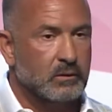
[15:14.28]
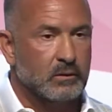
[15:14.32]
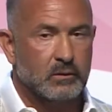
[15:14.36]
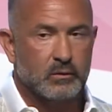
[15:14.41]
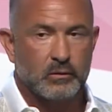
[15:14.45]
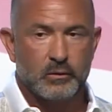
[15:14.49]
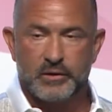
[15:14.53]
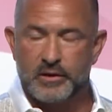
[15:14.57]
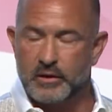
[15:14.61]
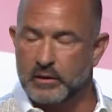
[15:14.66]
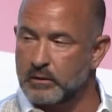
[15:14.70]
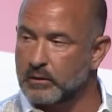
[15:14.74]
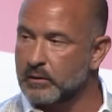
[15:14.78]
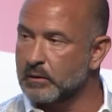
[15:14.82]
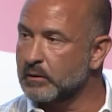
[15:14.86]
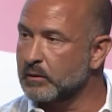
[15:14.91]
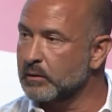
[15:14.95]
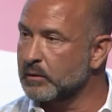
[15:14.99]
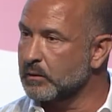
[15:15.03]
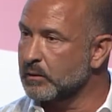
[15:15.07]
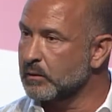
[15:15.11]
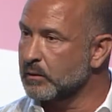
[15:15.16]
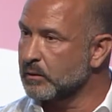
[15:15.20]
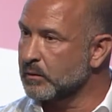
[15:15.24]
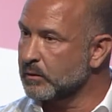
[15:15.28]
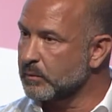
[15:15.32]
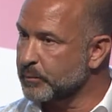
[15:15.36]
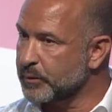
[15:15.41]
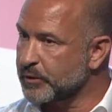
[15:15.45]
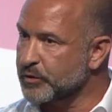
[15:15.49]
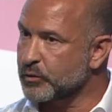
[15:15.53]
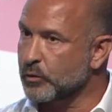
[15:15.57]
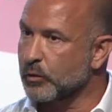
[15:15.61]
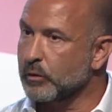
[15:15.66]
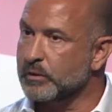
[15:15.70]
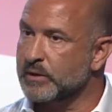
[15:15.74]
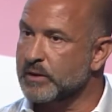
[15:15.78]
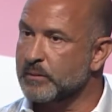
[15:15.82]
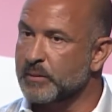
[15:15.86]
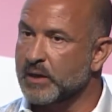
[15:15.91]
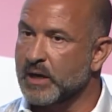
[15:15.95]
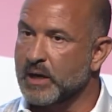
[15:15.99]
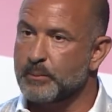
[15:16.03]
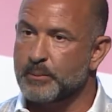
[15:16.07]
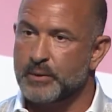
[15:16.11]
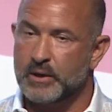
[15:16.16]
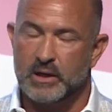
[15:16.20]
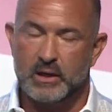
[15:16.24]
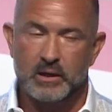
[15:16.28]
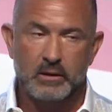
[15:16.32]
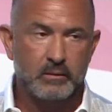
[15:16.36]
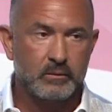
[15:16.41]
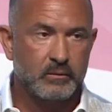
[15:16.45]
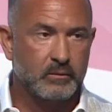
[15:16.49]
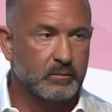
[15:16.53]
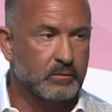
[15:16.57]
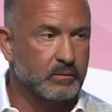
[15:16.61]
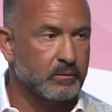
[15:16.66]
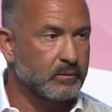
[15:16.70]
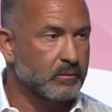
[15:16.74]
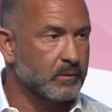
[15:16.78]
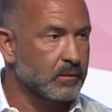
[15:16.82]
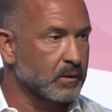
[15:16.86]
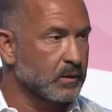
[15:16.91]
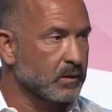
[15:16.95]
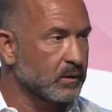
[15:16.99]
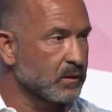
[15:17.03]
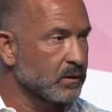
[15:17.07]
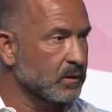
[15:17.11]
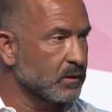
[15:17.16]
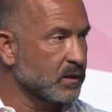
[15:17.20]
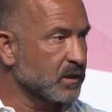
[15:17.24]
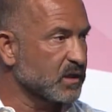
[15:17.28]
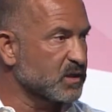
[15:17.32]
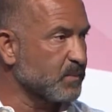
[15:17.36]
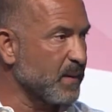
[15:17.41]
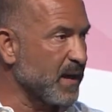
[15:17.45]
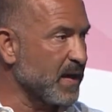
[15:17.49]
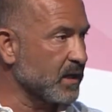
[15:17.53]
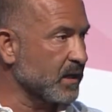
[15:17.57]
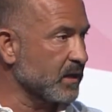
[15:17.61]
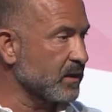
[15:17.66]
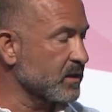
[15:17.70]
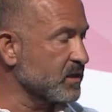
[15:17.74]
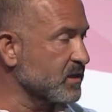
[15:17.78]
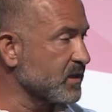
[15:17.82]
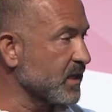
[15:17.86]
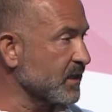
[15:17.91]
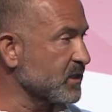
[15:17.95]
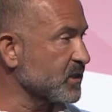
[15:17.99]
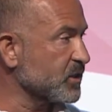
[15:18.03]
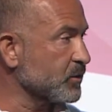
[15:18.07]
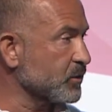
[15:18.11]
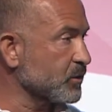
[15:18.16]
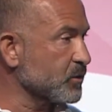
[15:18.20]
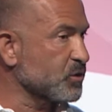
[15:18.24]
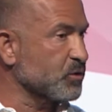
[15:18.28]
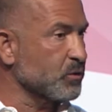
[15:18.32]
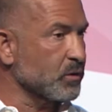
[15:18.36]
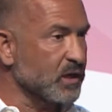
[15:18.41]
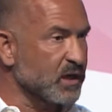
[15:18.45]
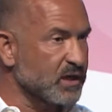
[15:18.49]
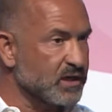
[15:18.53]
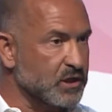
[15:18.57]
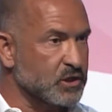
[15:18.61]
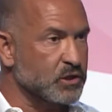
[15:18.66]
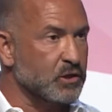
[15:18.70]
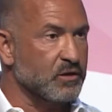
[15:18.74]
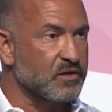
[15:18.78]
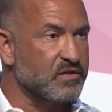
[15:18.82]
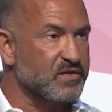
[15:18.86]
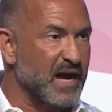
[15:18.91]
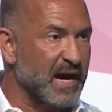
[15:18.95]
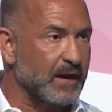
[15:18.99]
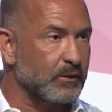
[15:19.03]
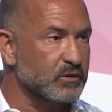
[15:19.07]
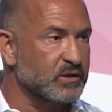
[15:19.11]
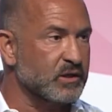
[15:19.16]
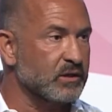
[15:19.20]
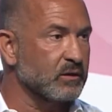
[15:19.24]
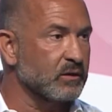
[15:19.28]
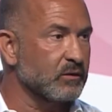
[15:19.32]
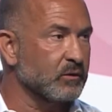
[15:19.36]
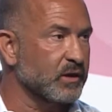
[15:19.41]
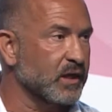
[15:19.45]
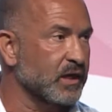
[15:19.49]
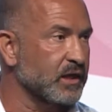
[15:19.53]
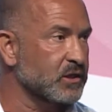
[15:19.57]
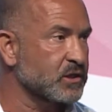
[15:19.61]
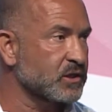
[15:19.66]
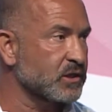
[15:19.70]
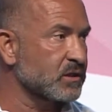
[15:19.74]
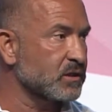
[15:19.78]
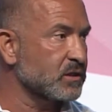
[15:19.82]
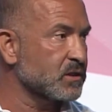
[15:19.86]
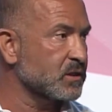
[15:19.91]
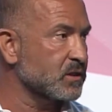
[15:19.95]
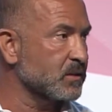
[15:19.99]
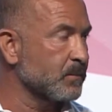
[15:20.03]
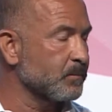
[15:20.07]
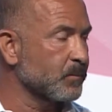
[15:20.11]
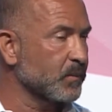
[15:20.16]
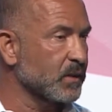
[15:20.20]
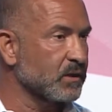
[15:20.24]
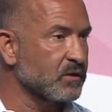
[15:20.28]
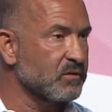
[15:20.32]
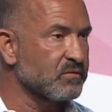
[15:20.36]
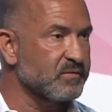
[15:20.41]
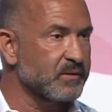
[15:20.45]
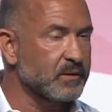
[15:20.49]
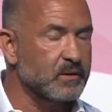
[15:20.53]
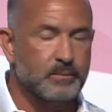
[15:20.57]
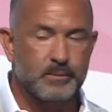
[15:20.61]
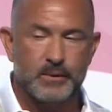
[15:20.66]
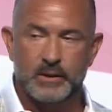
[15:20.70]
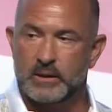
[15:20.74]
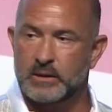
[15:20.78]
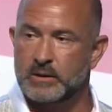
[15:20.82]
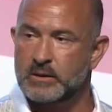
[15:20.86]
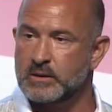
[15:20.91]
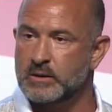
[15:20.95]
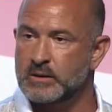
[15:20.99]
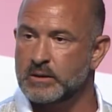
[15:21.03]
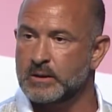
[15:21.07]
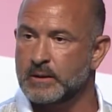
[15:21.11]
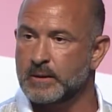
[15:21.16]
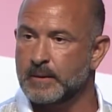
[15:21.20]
with a petroleum company expanding this next year to an additional 1,000 locations in the Philippines.